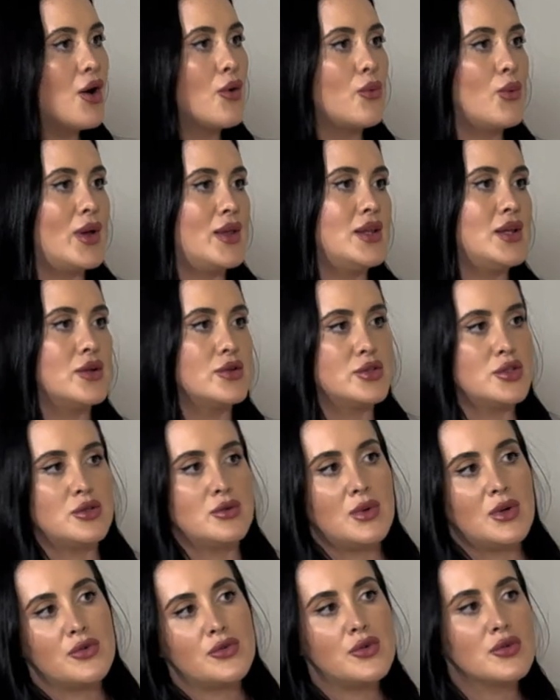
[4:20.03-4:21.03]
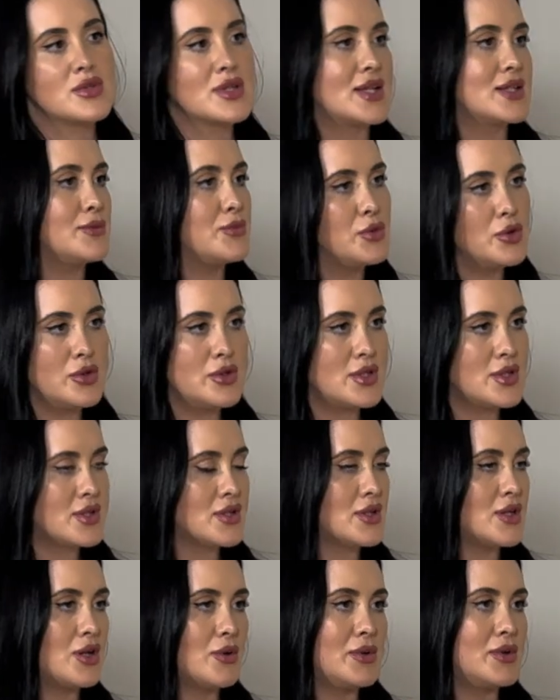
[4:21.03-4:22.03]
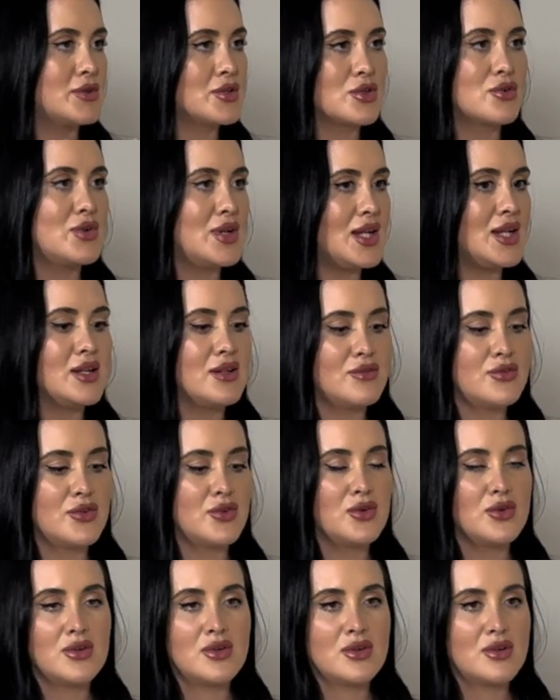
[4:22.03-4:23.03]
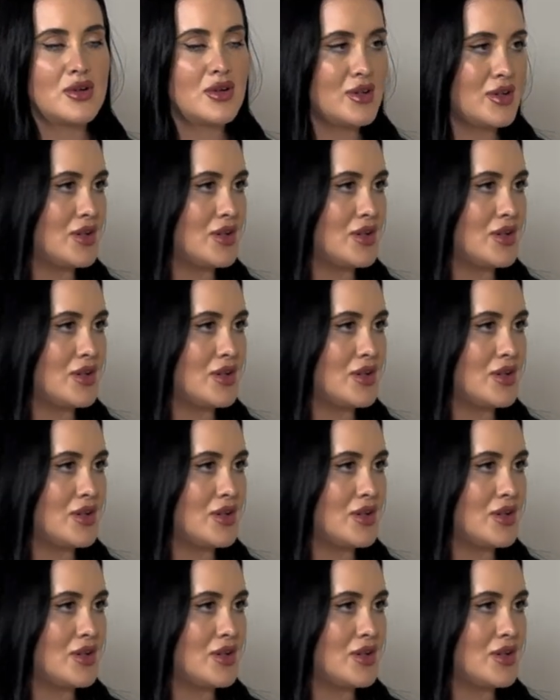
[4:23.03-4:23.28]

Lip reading: where they'll do a full set of bloods, and screening for,